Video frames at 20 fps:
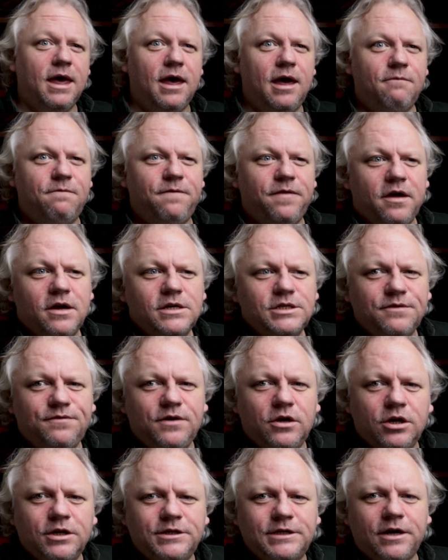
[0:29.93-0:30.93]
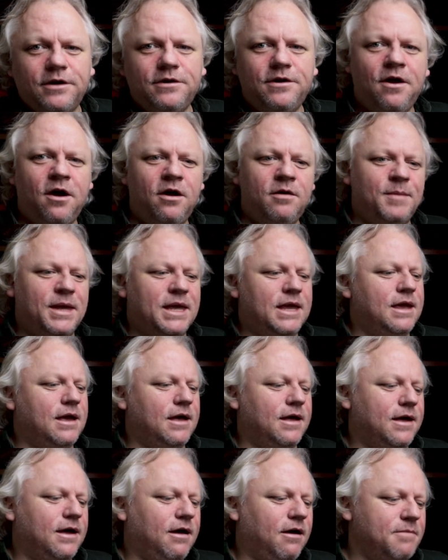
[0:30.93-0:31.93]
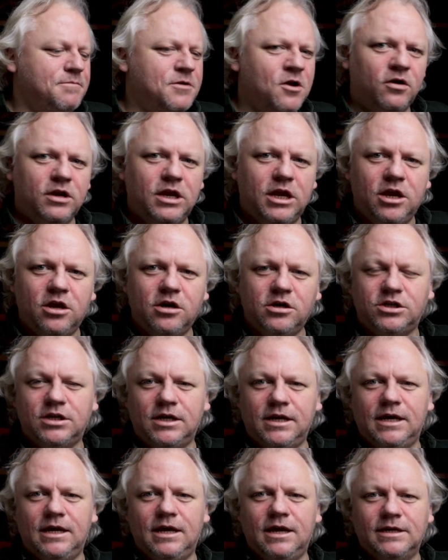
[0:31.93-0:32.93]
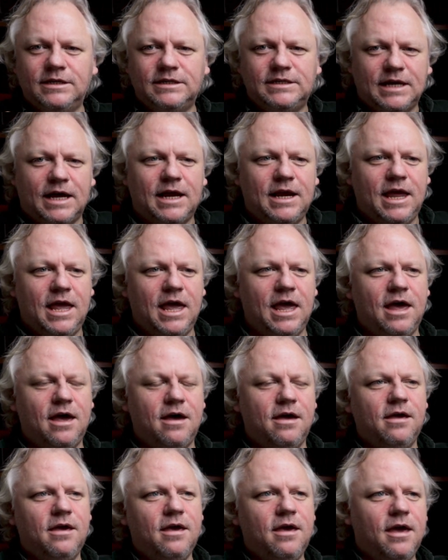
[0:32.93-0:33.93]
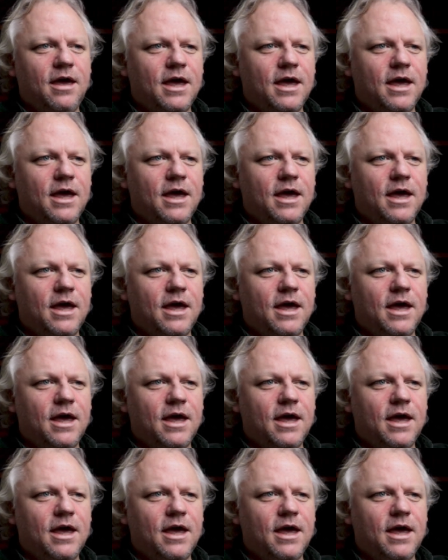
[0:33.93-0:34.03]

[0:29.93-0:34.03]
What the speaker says: And for those of you who don't know me, I'm not usually sat here